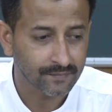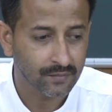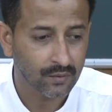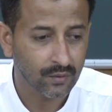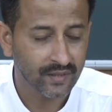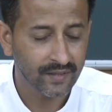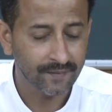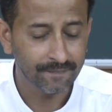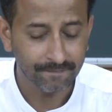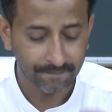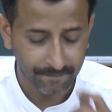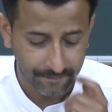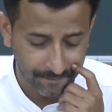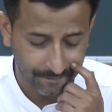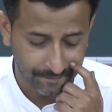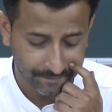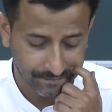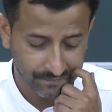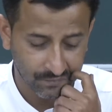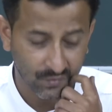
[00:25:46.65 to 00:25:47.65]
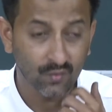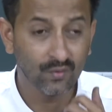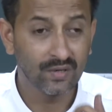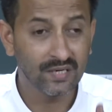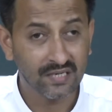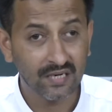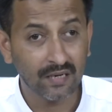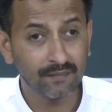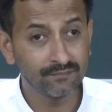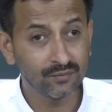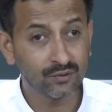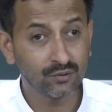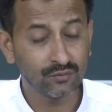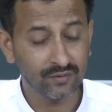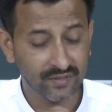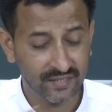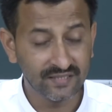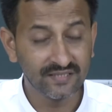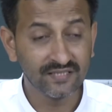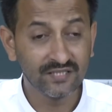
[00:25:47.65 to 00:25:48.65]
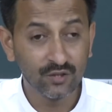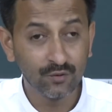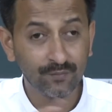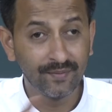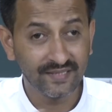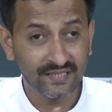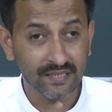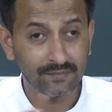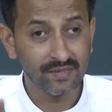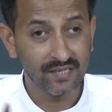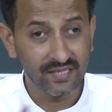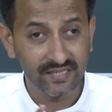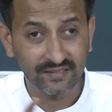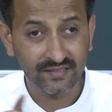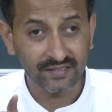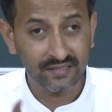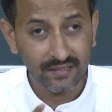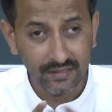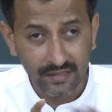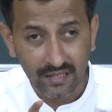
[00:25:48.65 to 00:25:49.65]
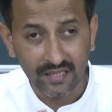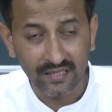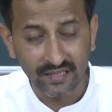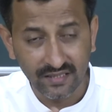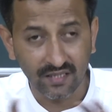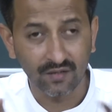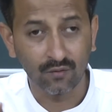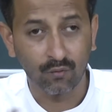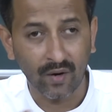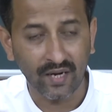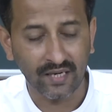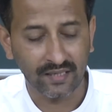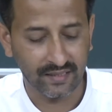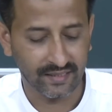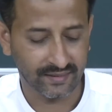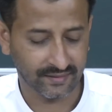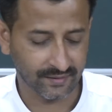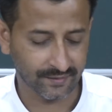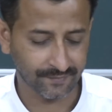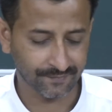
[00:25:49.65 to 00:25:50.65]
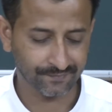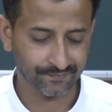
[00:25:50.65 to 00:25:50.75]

Okay? We will come to indubitability a little while later.